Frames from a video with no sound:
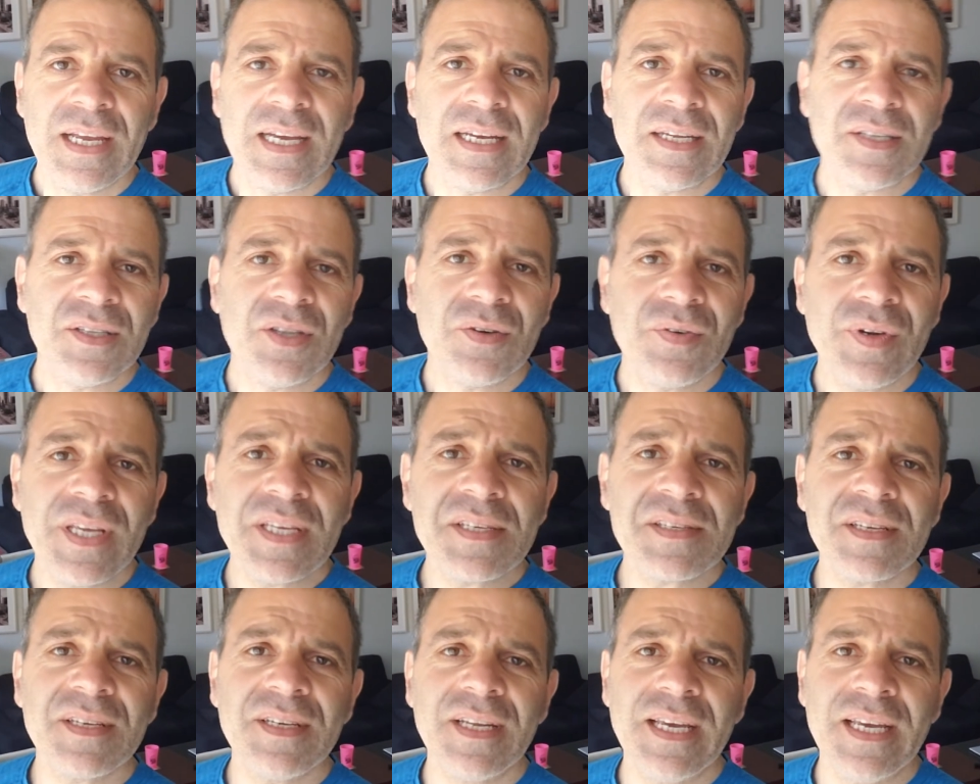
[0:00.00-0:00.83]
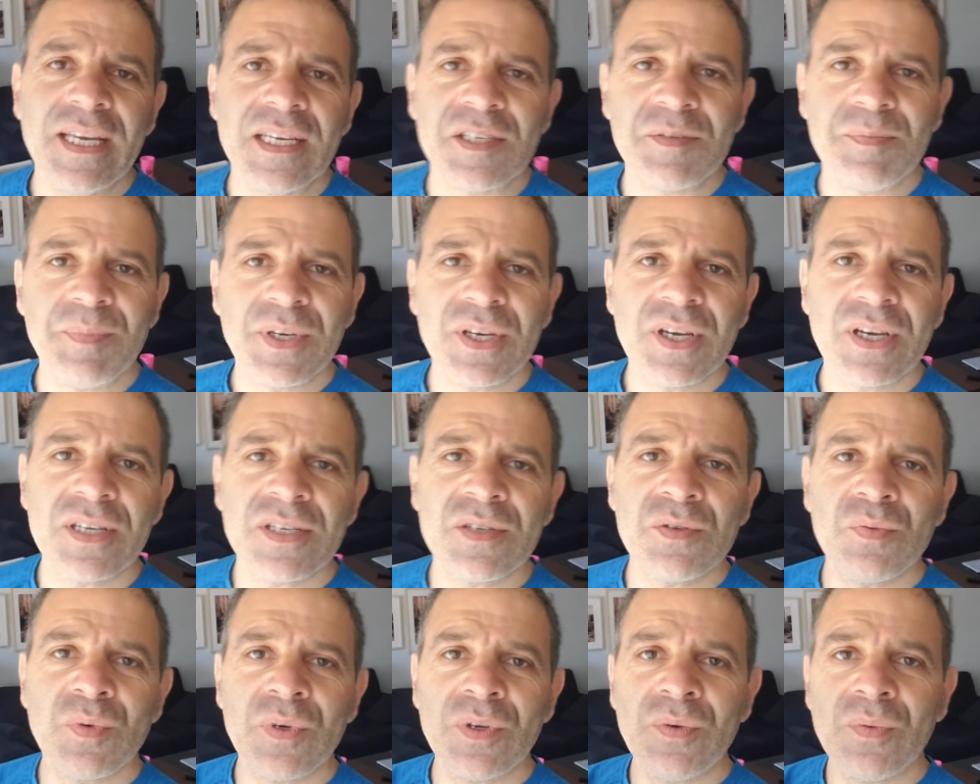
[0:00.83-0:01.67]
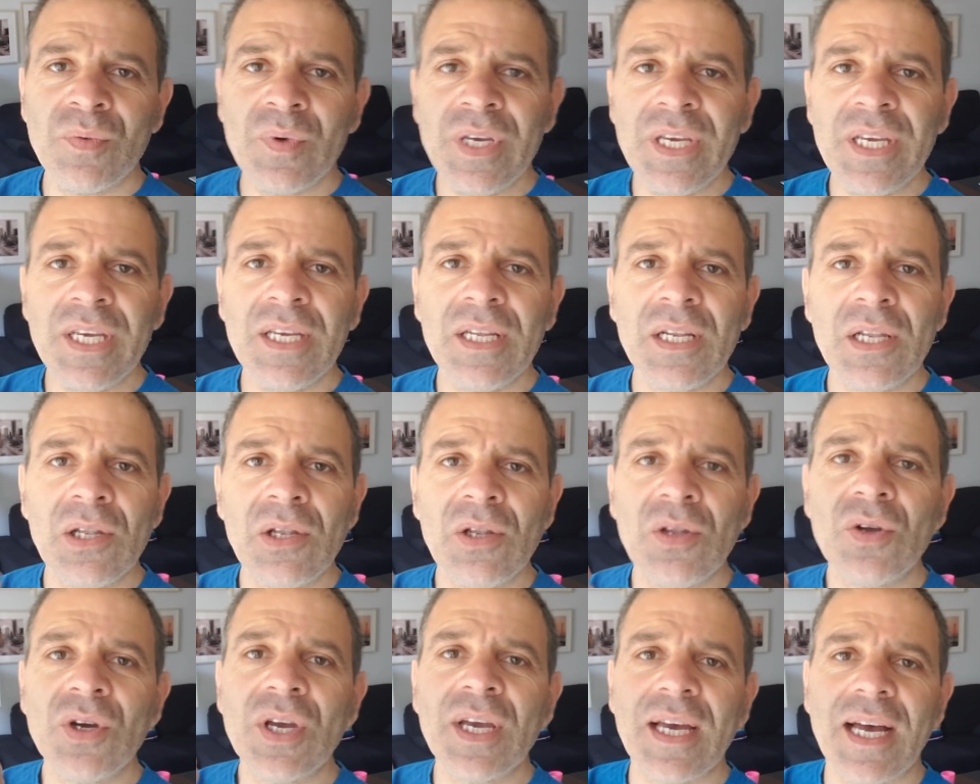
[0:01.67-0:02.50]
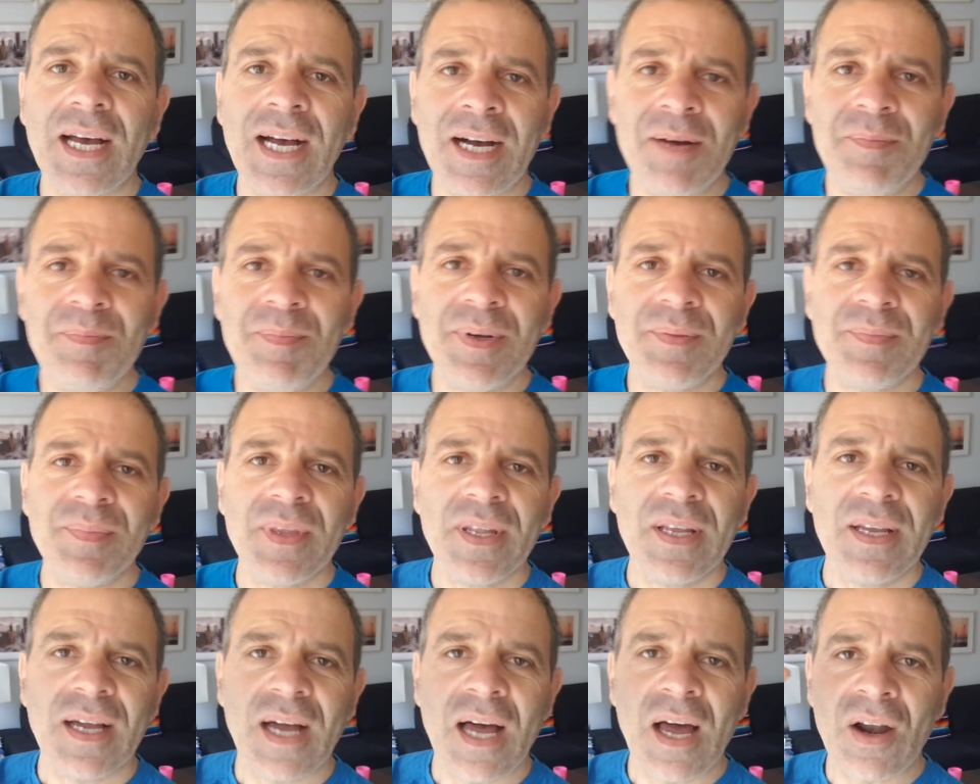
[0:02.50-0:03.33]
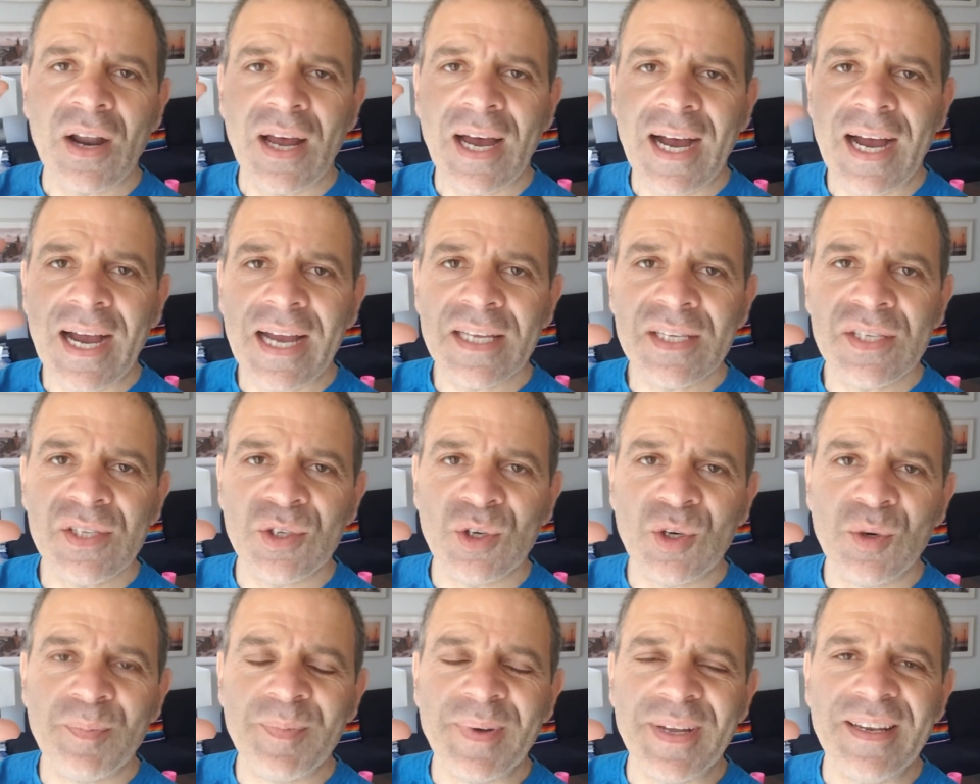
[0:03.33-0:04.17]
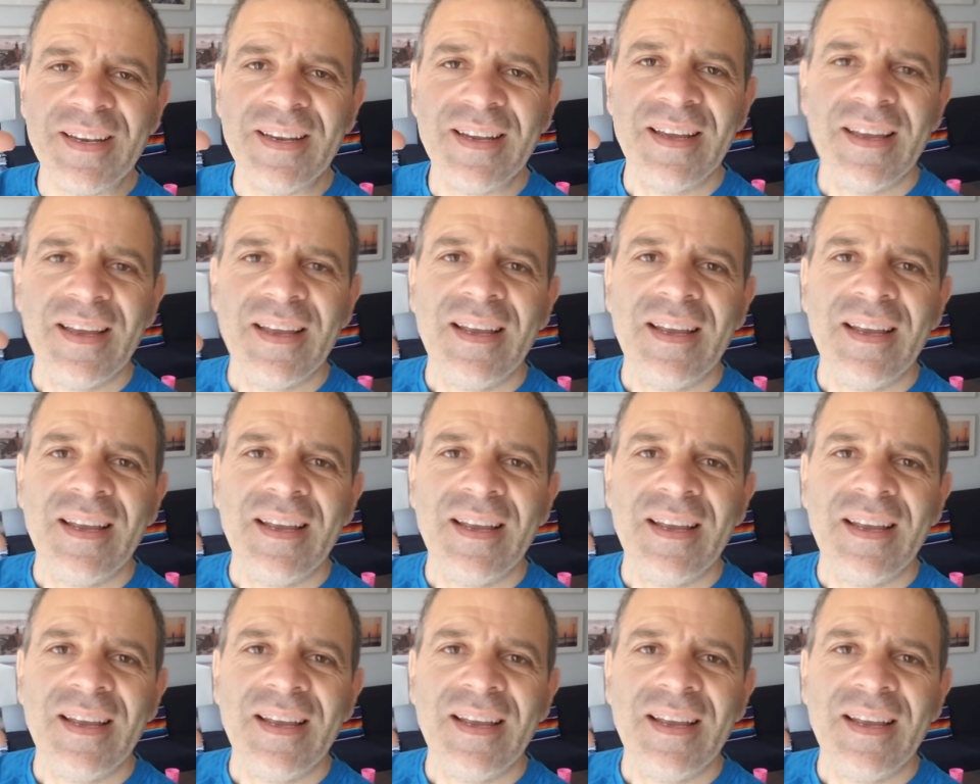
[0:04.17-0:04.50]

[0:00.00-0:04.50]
And the reason is because when we look up, our eyes open.